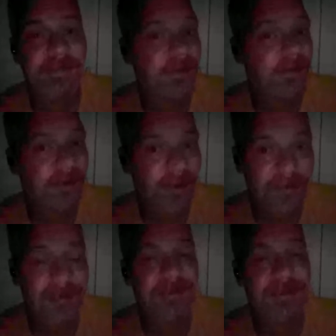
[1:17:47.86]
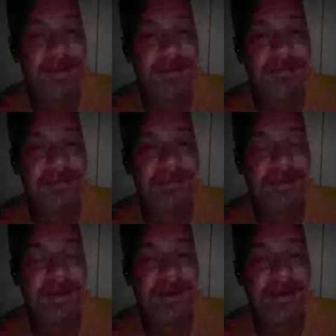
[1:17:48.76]
For the longest time.
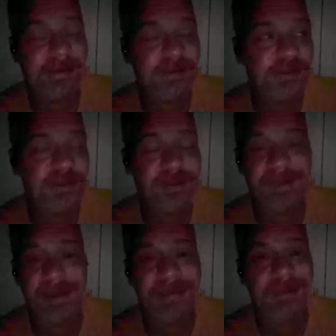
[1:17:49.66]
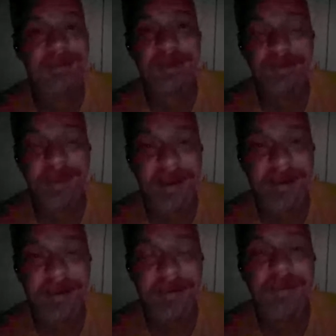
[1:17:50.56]
And then she just has to jump out
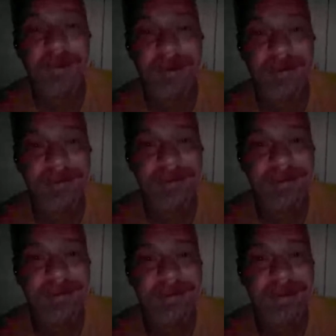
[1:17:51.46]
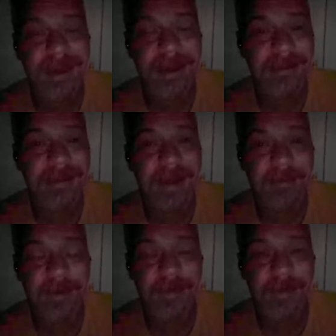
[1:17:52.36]
of nowhere and attack
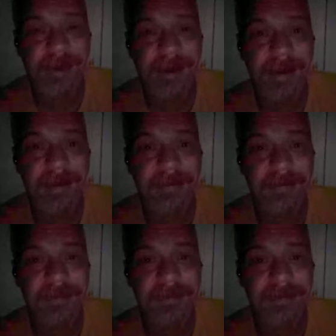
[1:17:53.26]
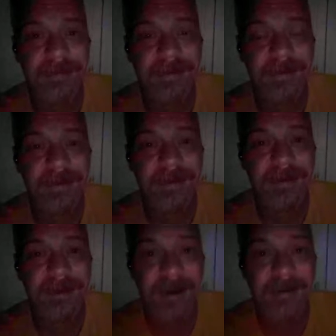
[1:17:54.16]
my real life. Get
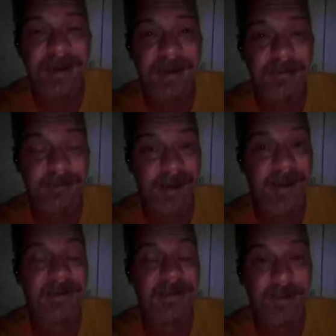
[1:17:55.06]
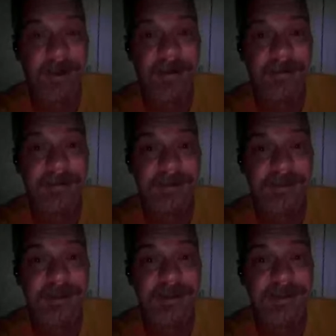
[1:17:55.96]
in contact with my ex-wife and
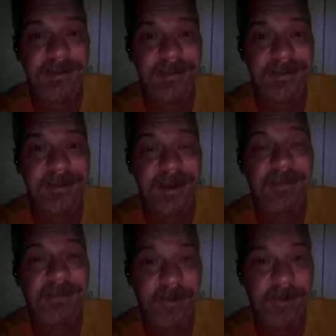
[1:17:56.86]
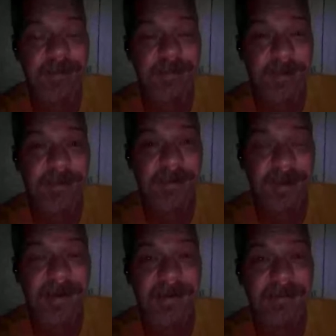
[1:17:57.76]
shit and fuck with my real
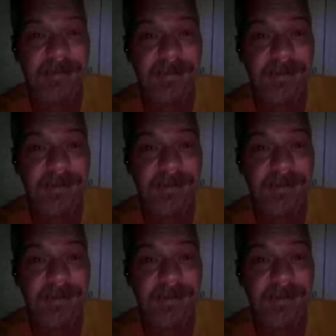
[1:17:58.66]
life.